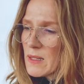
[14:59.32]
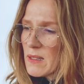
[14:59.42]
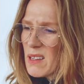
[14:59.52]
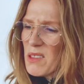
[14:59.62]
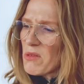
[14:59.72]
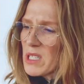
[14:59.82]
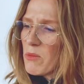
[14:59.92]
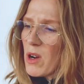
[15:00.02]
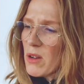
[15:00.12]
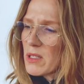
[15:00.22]
I thought he
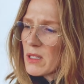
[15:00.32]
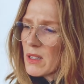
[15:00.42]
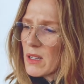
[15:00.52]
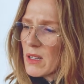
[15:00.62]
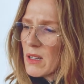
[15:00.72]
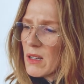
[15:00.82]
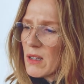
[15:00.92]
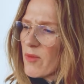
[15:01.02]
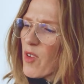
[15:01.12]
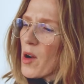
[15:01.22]
was.
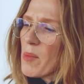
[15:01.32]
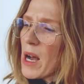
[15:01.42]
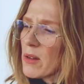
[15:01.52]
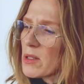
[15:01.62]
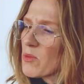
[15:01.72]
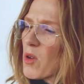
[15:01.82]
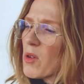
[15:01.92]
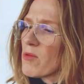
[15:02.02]
Farmhouse, wall